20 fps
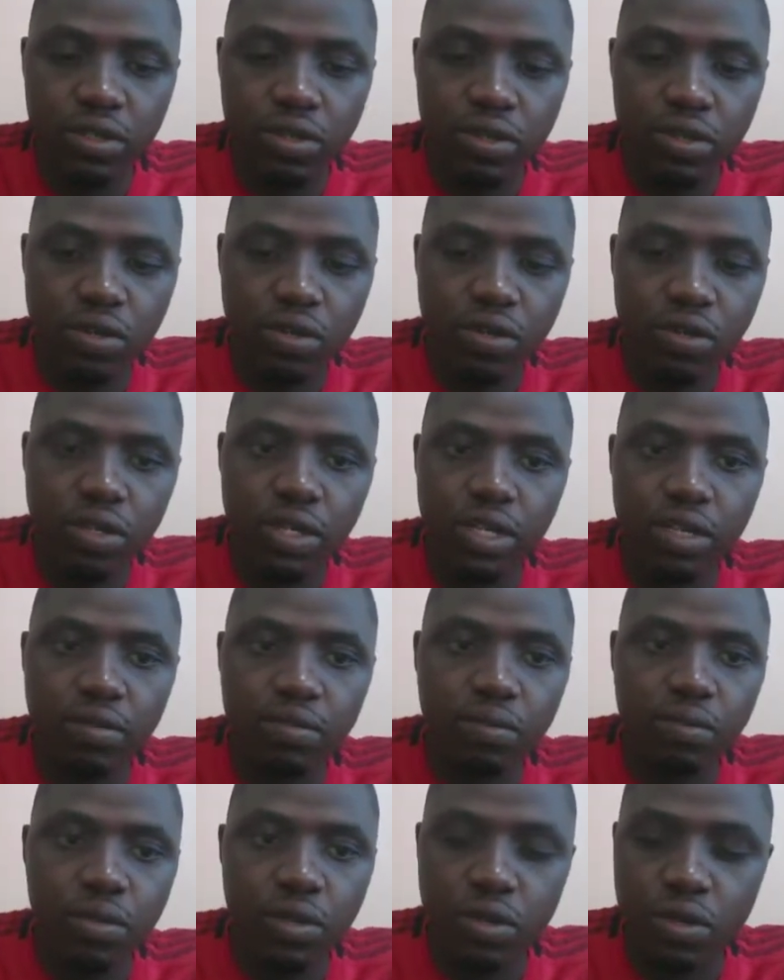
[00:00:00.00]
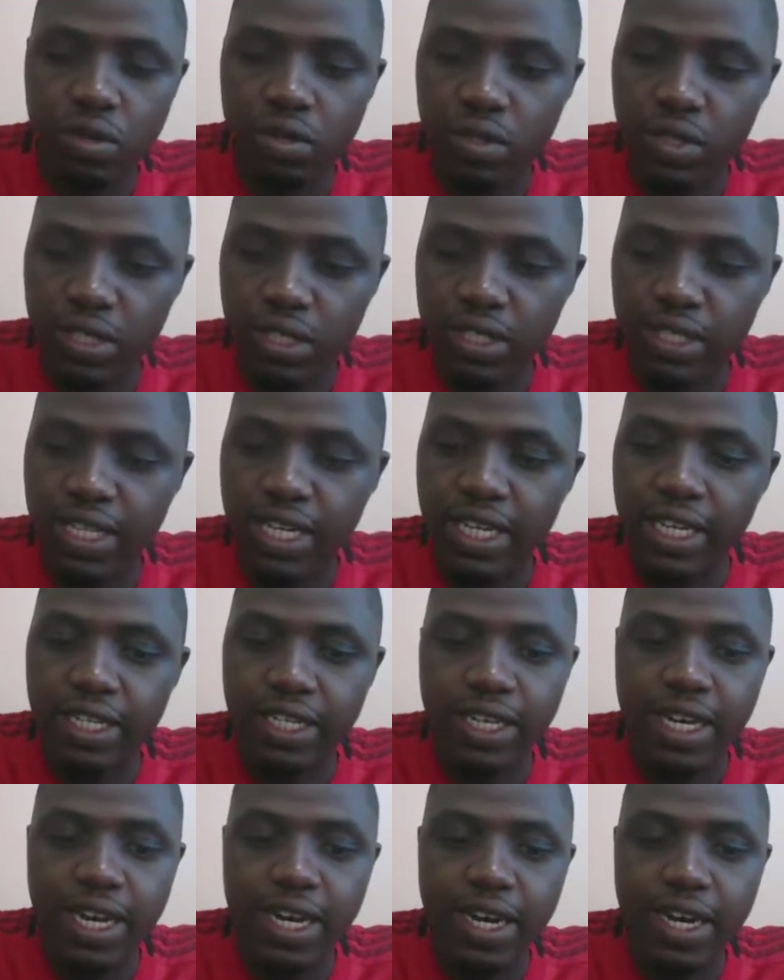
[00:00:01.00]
call employees and